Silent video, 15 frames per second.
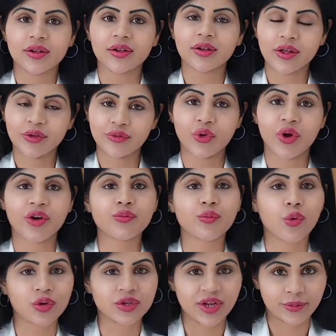If you have
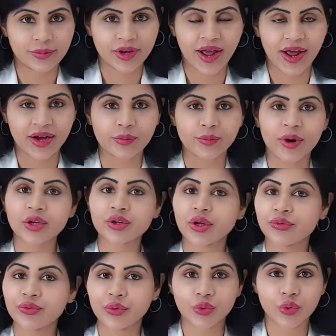more time in hand, but
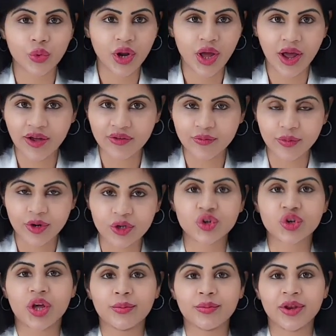if you don't have much
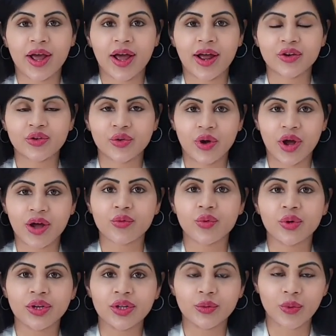time in hand, you have
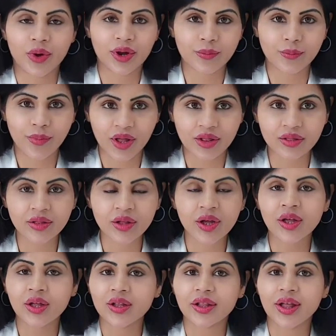only 1 month,
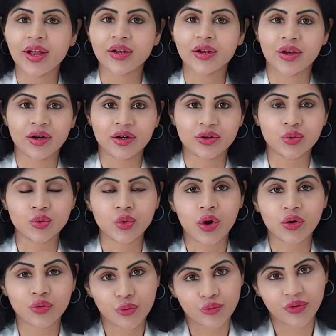then do
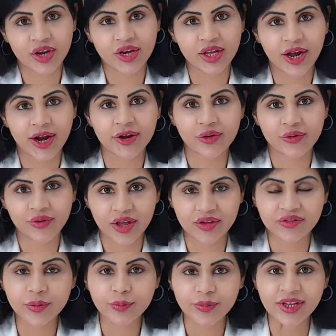not go for any kind of
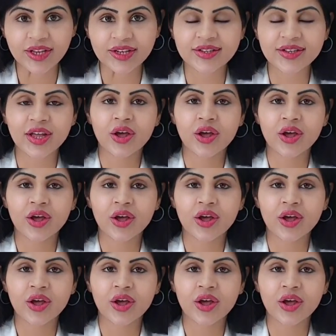heavy peels.